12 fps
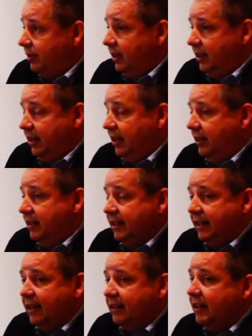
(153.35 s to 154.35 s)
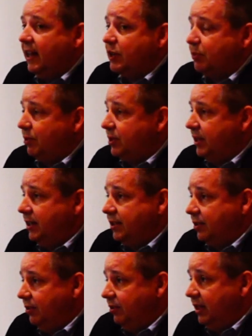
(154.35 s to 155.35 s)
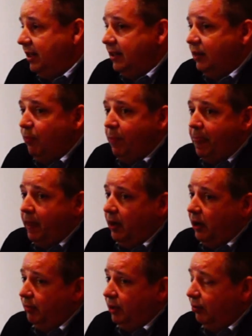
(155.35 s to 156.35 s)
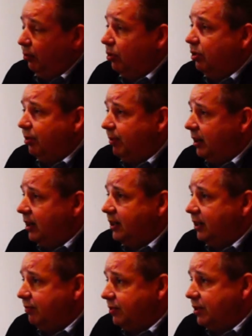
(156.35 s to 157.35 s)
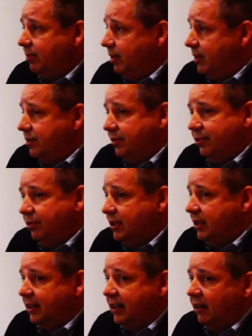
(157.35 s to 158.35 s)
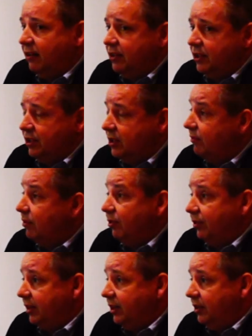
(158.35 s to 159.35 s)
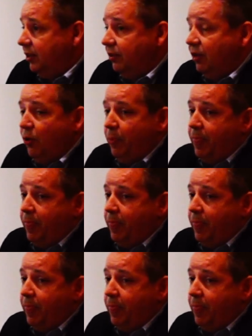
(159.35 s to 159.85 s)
And to get the expertise that you need in rural America for some of this newer technology is a difficult thing to do.